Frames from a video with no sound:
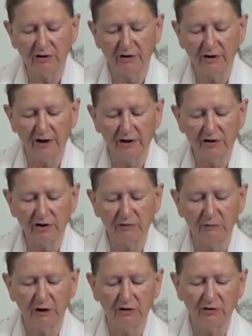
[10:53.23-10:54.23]
Creation
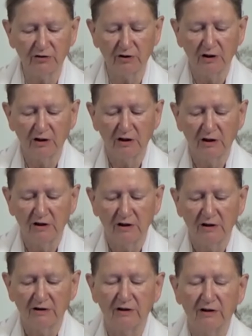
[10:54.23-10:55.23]
means
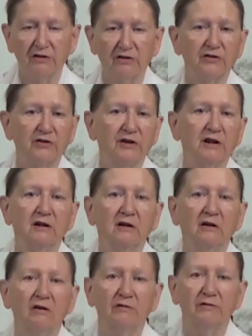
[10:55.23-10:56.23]
the history
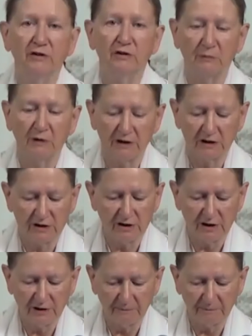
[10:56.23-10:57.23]
of humanity.